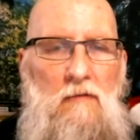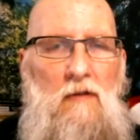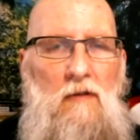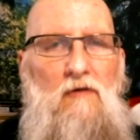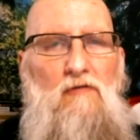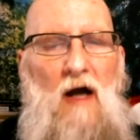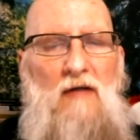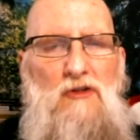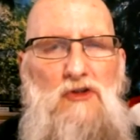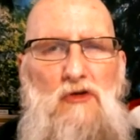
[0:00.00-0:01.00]
The
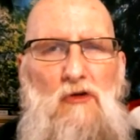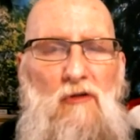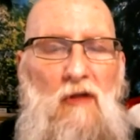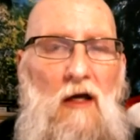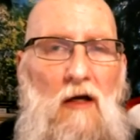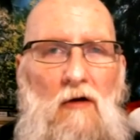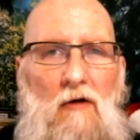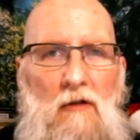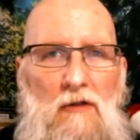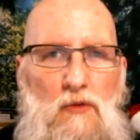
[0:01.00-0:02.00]
fact that you're
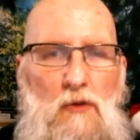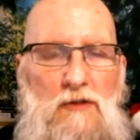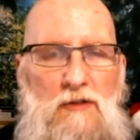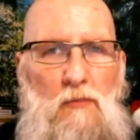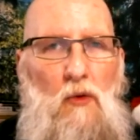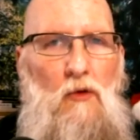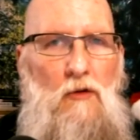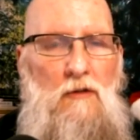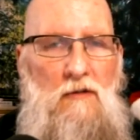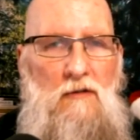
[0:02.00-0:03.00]
there is what's important.